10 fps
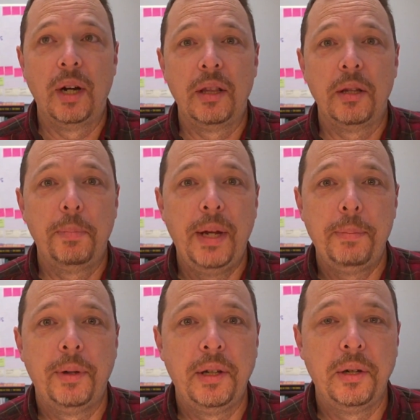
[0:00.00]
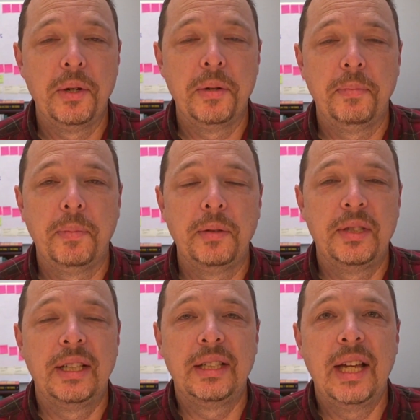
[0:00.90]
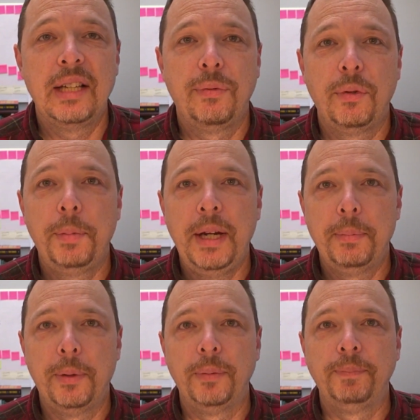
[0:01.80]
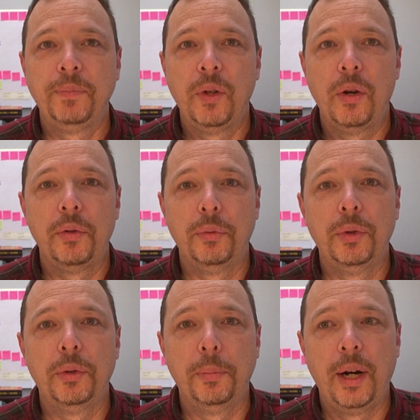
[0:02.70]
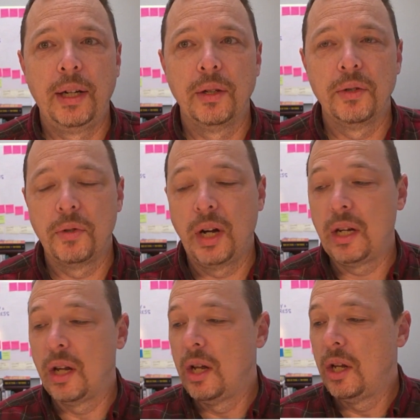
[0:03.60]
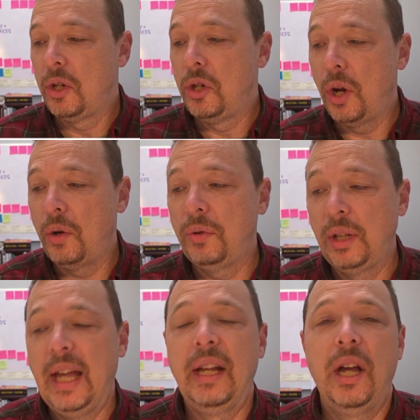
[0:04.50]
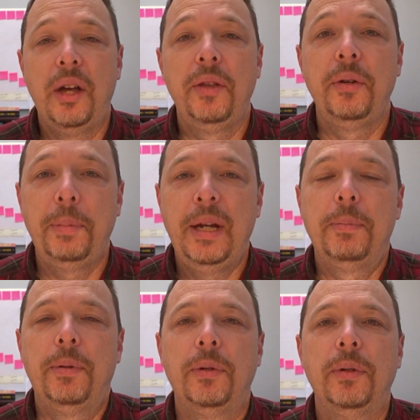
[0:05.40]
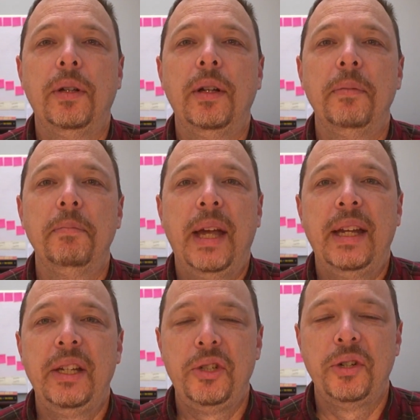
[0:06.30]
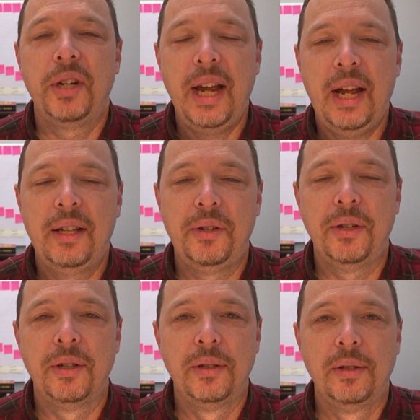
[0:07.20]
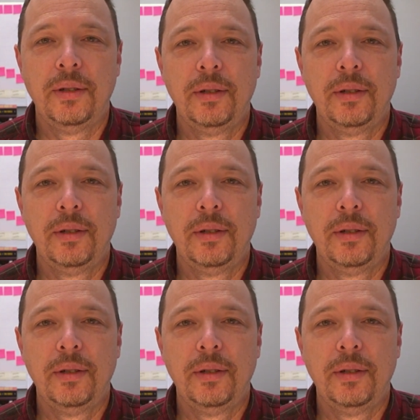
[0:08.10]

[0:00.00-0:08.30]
right? The people that are going to, but successful people are the rule breakers, right? Don't let other people manage your calendar.